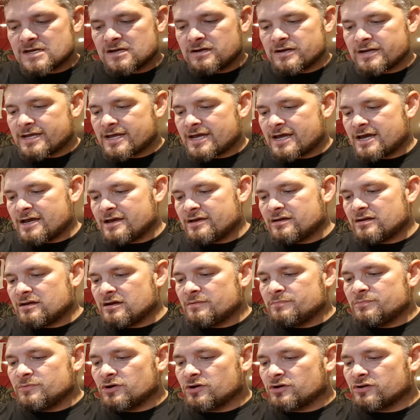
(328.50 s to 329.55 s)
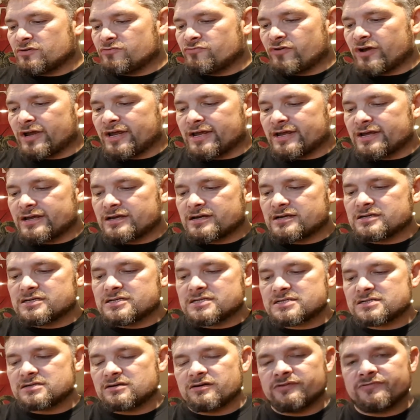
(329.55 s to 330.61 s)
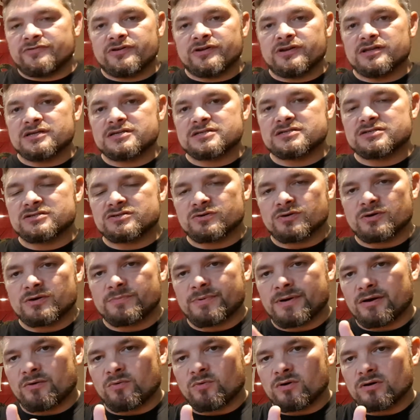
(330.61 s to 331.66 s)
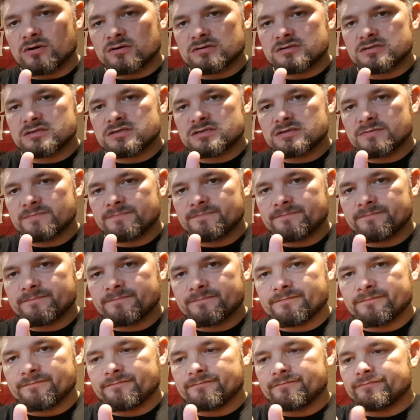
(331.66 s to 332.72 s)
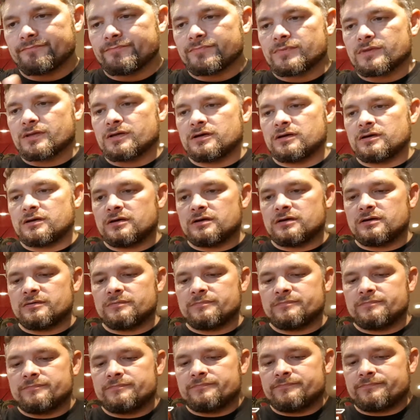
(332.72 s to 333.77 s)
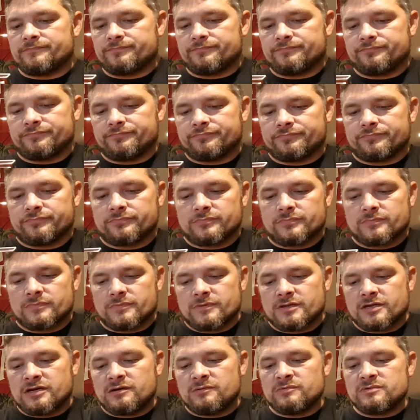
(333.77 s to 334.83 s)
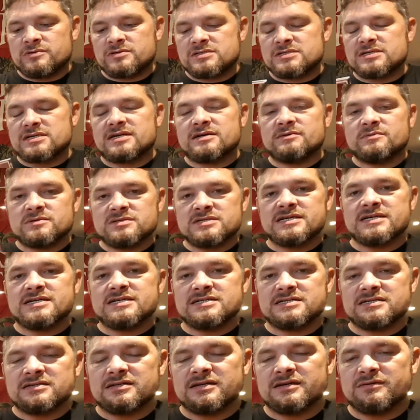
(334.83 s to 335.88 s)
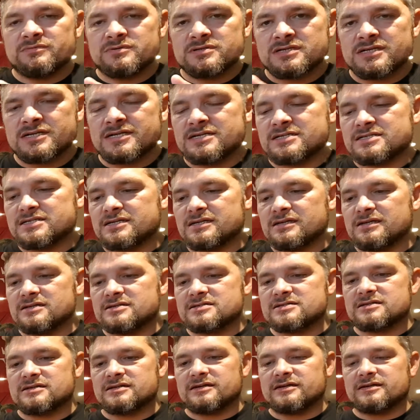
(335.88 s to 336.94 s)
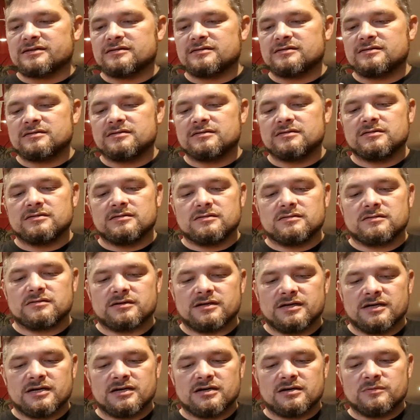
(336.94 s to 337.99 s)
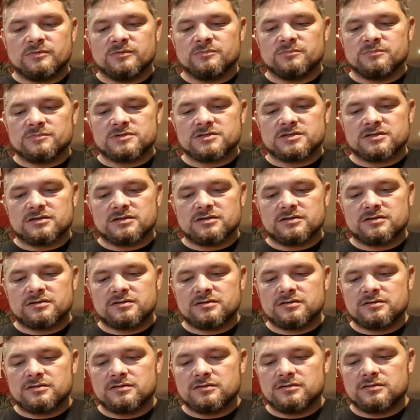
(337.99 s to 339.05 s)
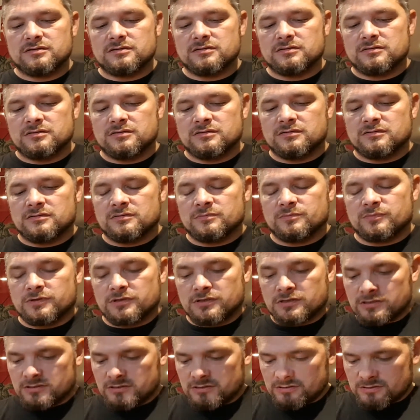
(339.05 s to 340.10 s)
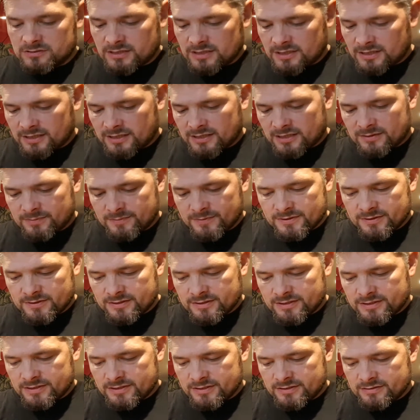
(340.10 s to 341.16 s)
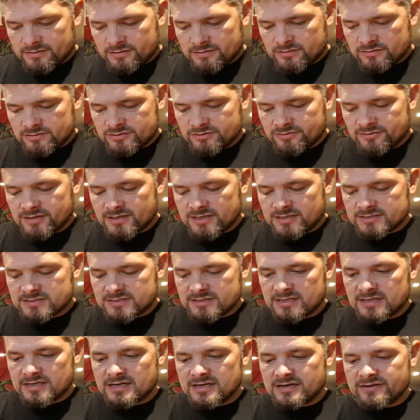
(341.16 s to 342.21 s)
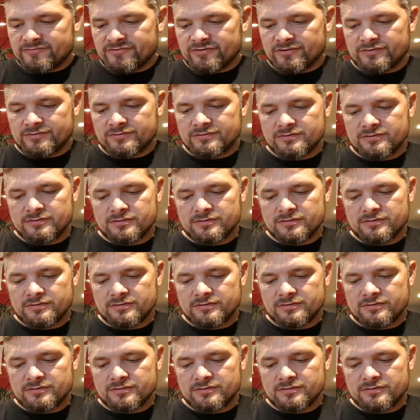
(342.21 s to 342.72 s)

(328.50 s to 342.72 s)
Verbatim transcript: I can't, I'm not going to rate it because I've only listened to it about once. Um, it was, it was easy, it was an easy listening album, so. But uh, that came out in 2011.